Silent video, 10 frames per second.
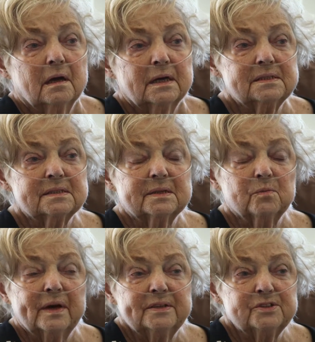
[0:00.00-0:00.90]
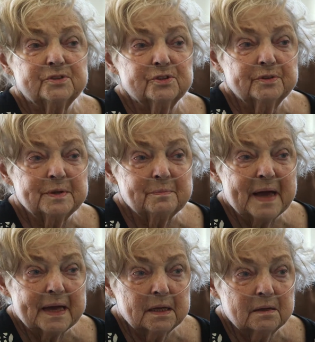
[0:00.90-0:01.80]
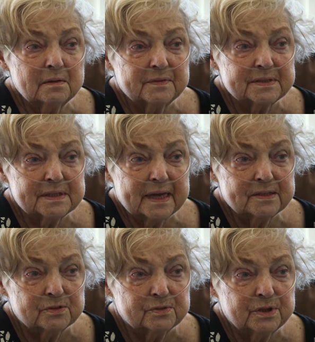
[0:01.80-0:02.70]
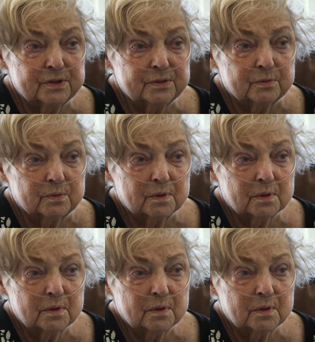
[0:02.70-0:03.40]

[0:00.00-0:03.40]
I said, then why did you turn the back end of the statue to you?